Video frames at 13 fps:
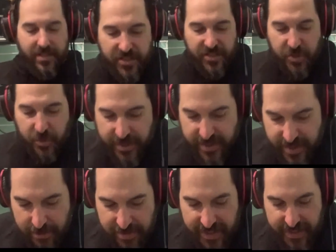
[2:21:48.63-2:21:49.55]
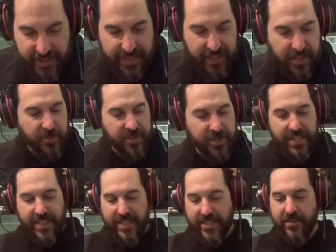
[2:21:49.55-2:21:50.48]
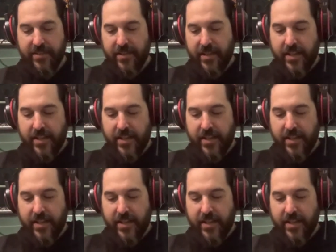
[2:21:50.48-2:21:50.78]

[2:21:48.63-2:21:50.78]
doing something like you did,